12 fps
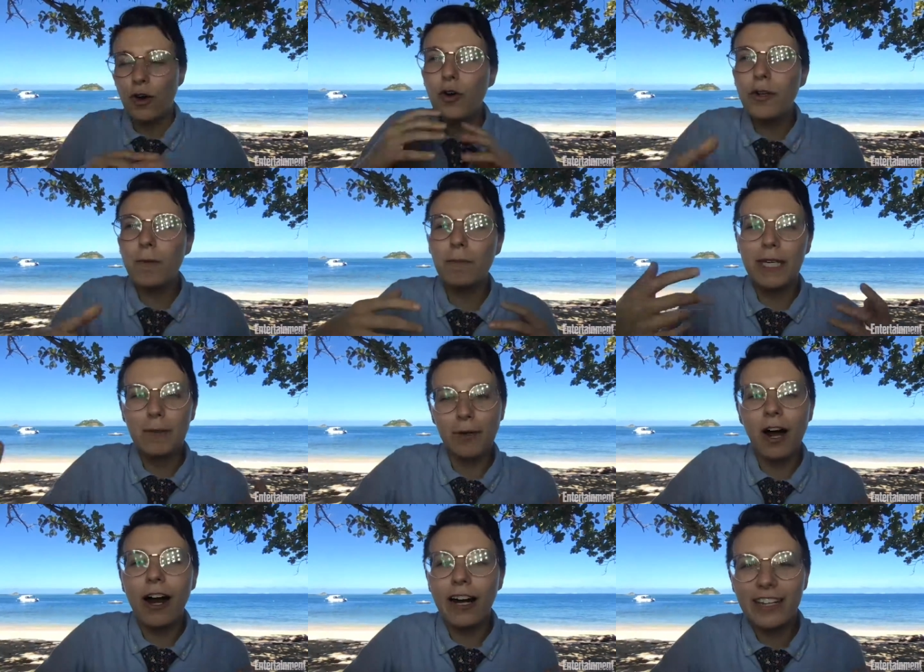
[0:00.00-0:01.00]
who the
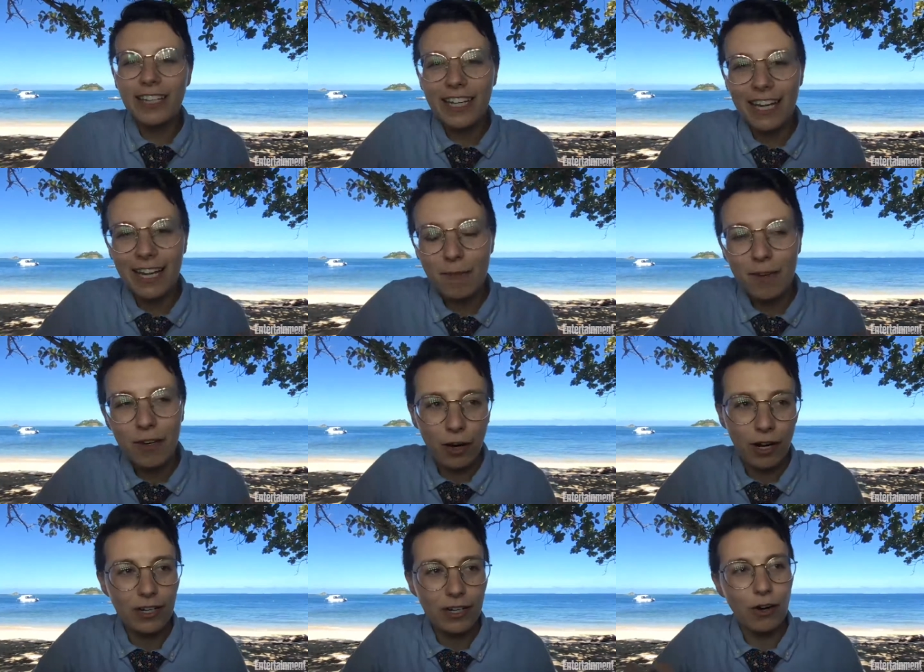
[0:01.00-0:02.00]
people are in the game
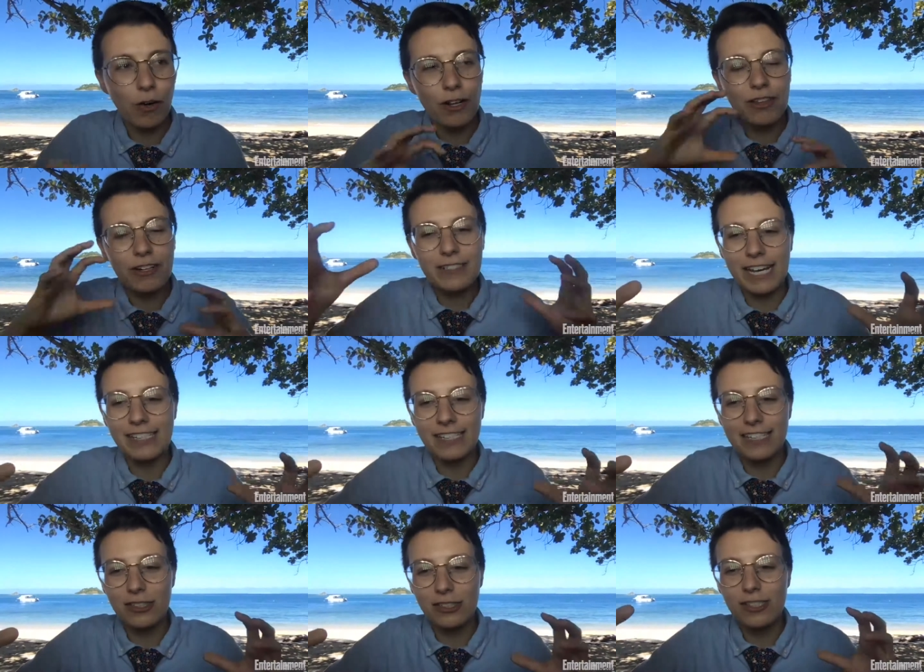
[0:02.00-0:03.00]
or you know or their
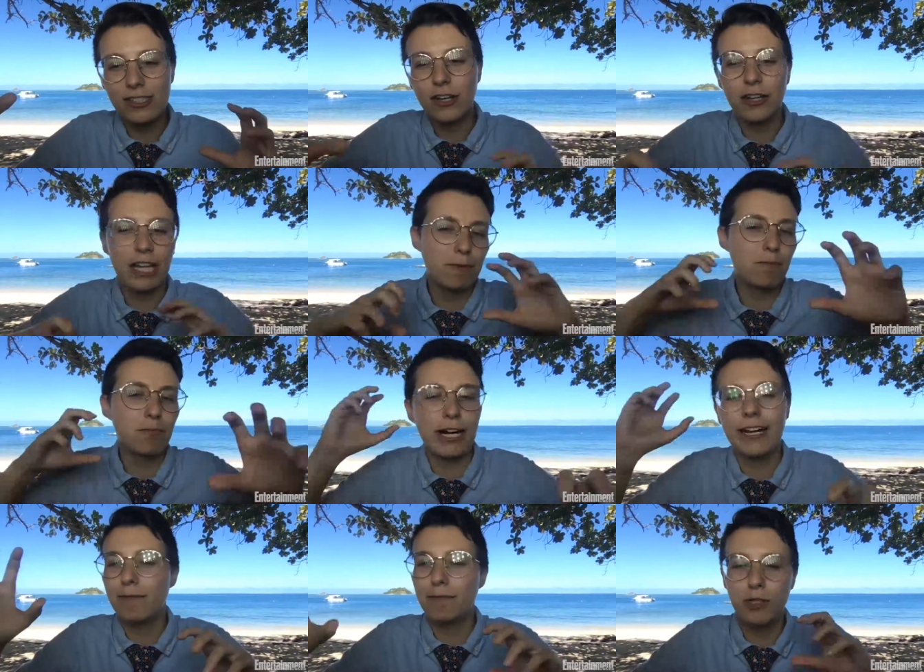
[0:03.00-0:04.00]
designations you know like
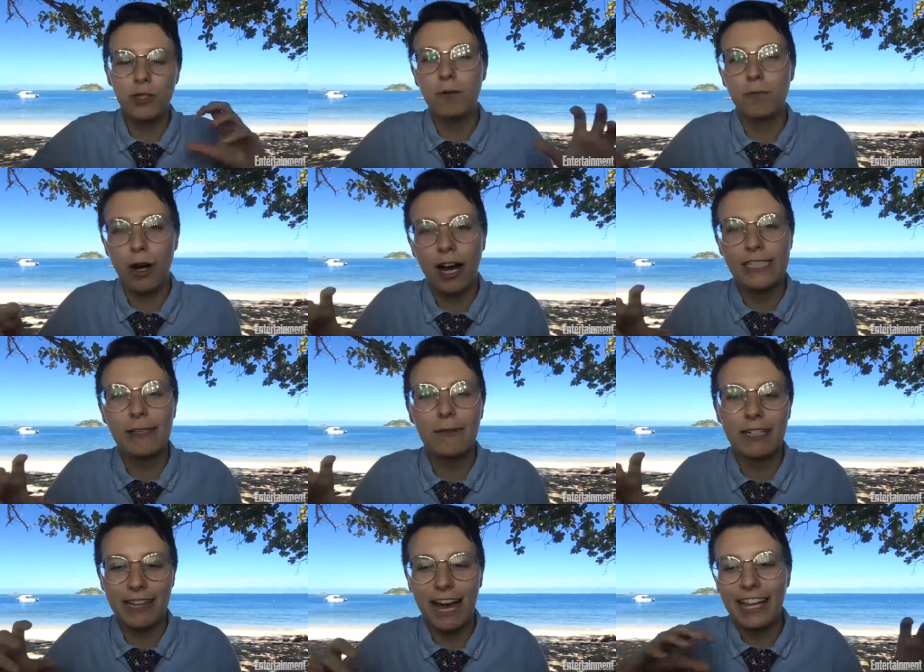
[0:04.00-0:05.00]
brain beauty bronze something
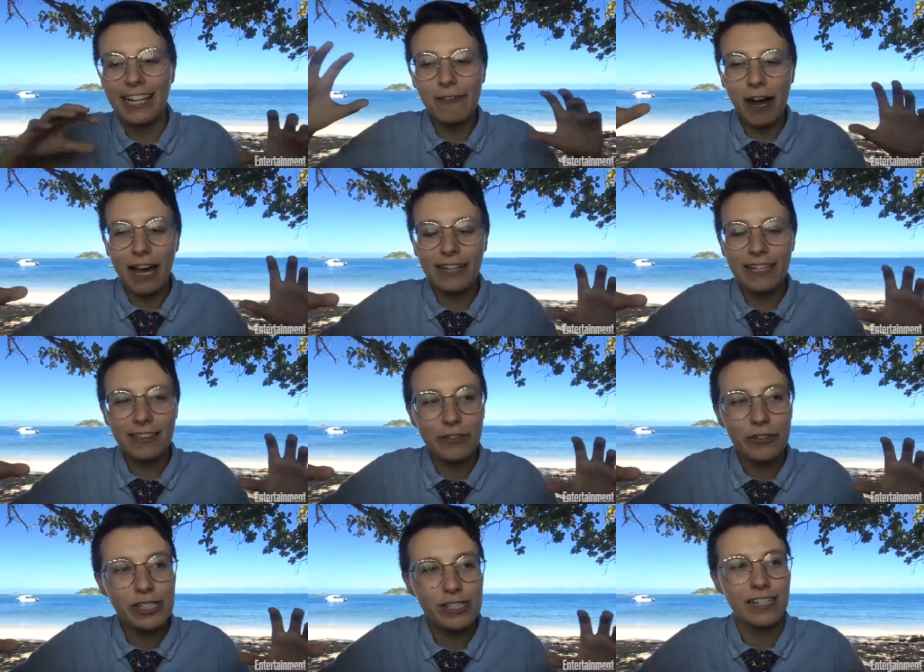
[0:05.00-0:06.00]
like that i love i like
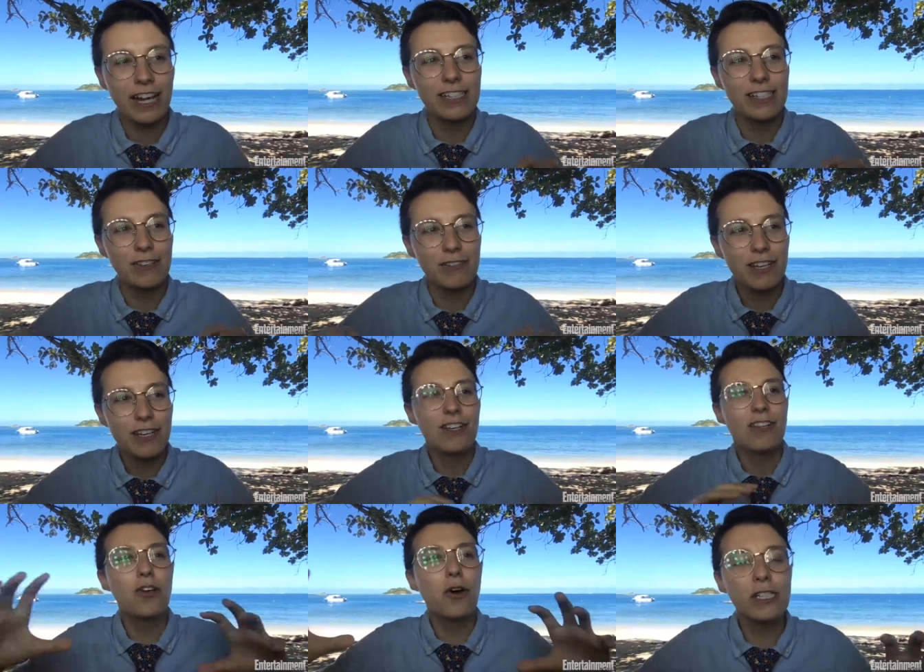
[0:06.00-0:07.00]
those kinds of
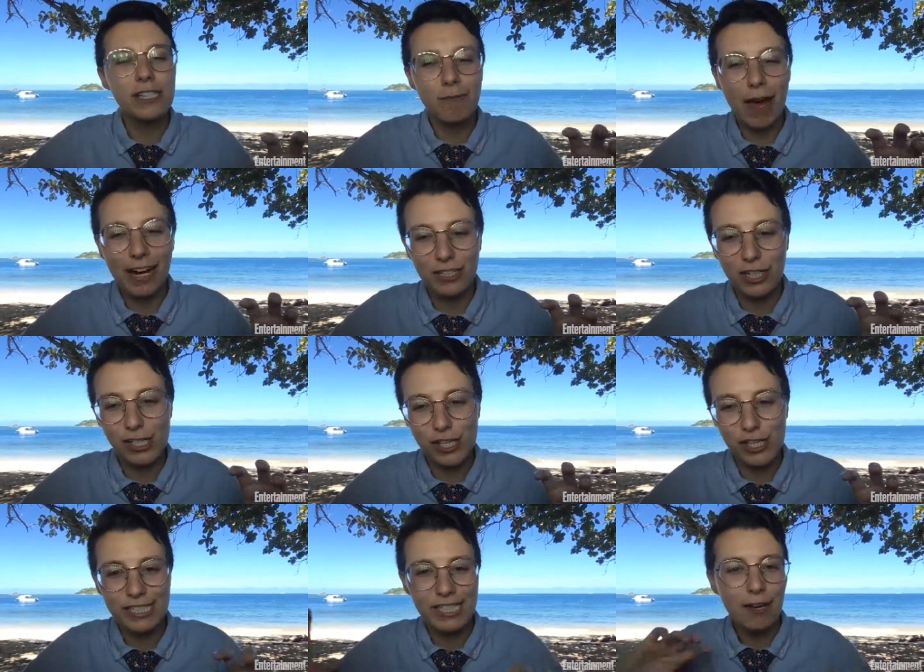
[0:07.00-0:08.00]
those thematic
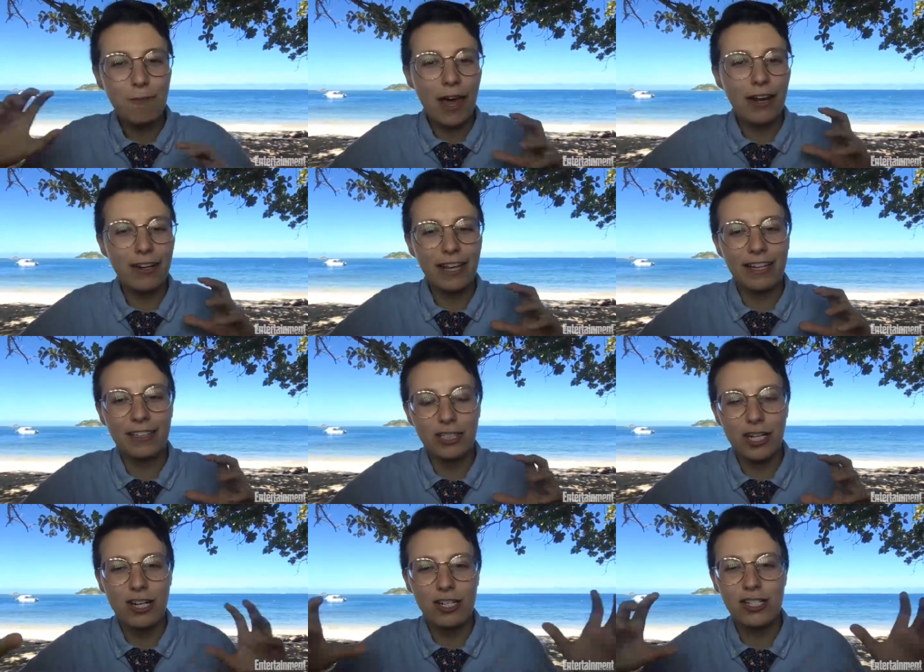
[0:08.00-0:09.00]
changes better than the
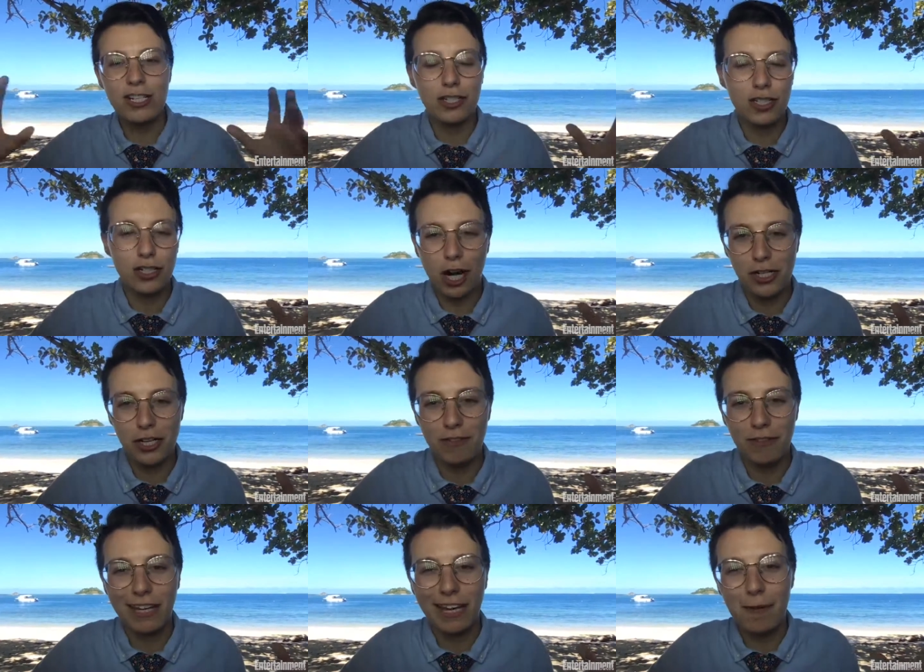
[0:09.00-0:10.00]
changes to the structure
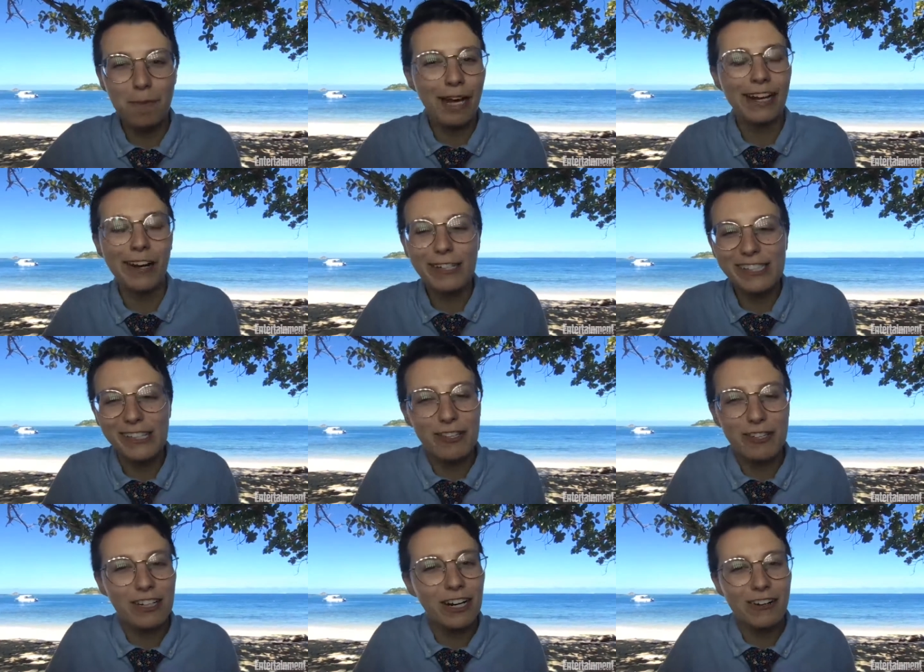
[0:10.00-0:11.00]
of the game but also
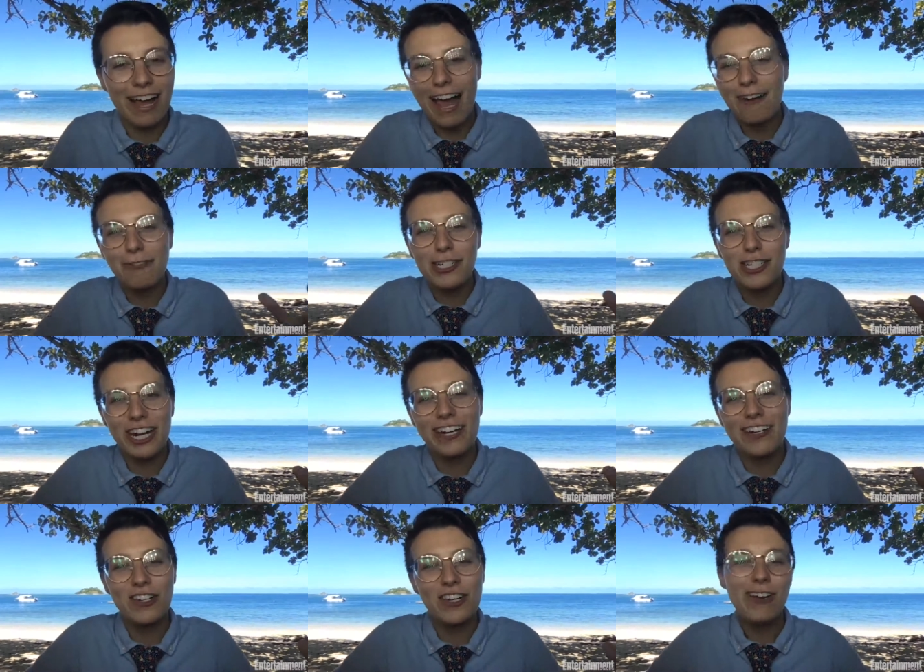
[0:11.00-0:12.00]
you know every
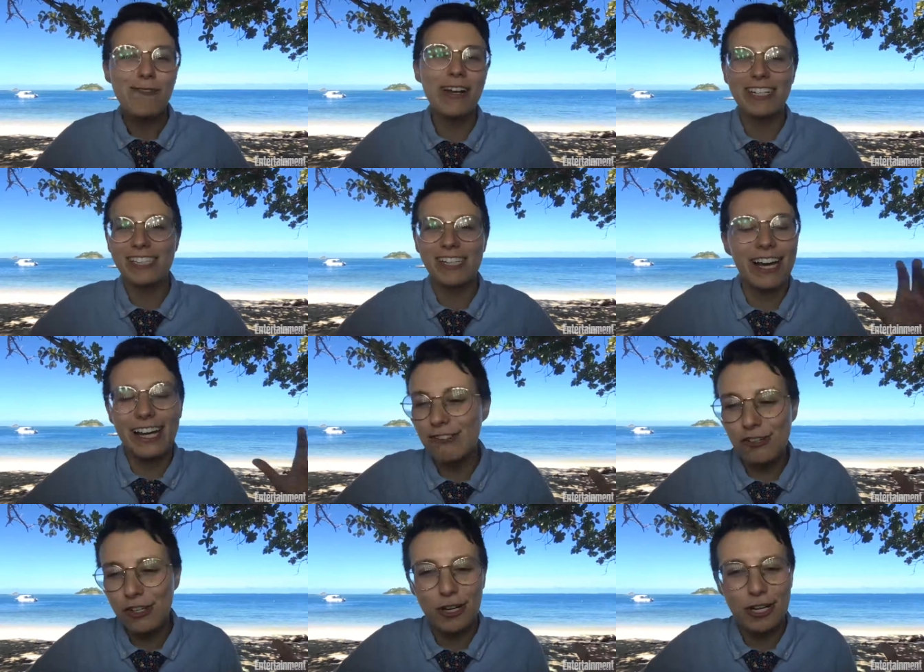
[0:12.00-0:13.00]
change makes a
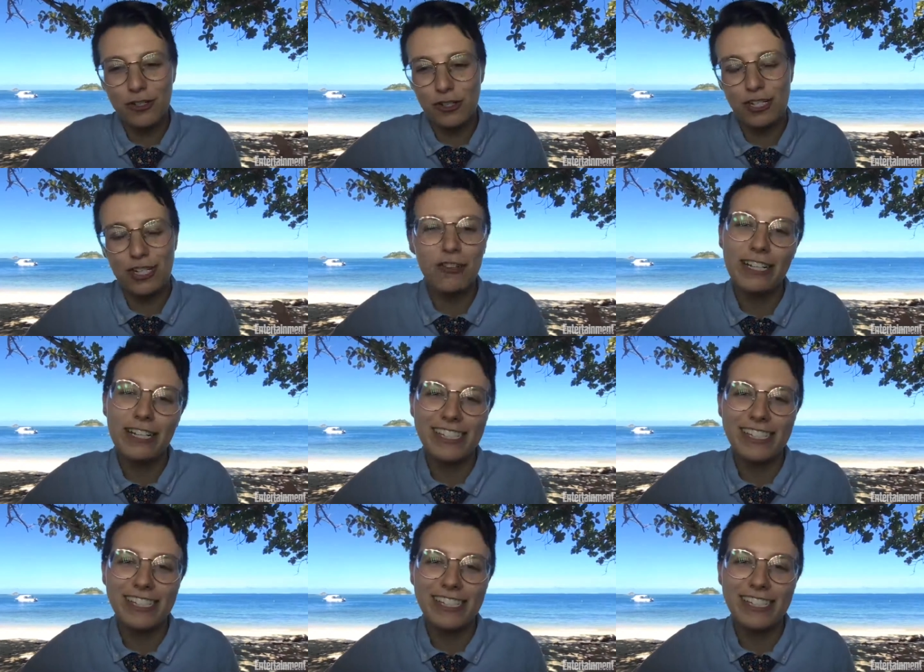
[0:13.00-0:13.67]
new interesting unique